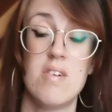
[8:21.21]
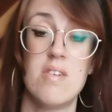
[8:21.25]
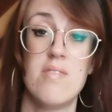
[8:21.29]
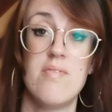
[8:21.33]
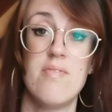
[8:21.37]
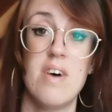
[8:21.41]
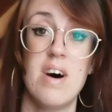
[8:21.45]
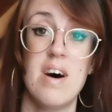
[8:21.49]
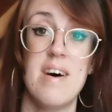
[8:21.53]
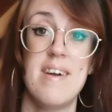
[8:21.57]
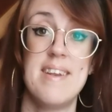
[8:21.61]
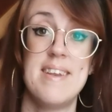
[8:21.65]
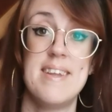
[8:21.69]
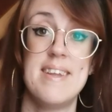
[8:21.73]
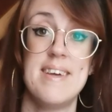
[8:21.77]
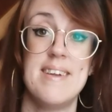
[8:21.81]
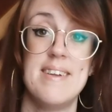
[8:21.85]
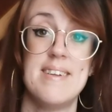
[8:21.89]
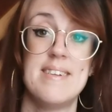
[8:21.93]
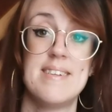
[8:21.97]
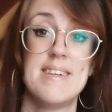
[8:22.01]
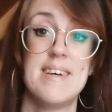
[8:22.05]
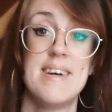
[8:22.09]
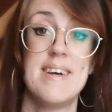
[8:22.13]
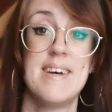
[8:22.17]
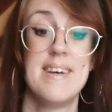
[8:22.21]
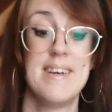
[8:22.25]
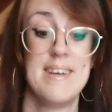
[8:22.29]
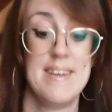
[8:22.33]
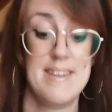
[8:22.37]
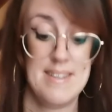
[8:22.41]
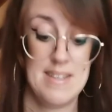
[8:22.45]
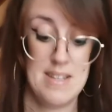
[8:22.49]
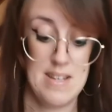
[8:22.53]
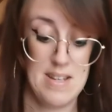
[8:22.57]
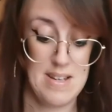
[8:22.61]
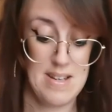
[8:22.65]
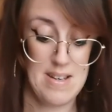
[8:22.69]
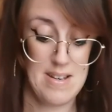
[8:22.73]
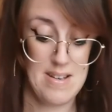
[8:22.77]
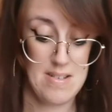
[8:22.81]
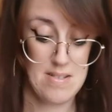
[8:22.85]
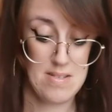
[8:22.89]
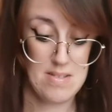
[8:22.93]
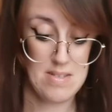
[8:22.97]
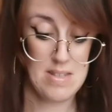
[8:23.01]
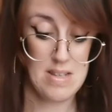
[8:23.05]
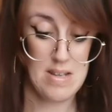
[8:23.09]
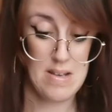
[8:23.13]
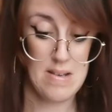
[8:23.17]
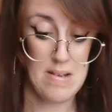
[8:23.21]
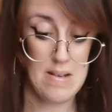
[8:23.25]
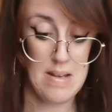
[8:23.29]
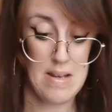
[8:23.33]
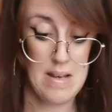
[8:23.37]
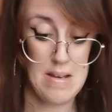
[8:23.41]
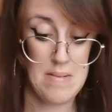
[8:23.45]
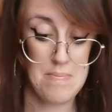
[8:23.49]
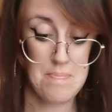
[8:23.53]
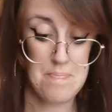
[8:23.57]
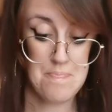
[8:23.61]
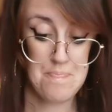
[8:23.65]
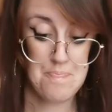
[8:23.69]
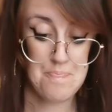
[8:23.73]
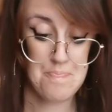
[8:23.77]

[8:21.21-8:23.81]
advantage, you know. So like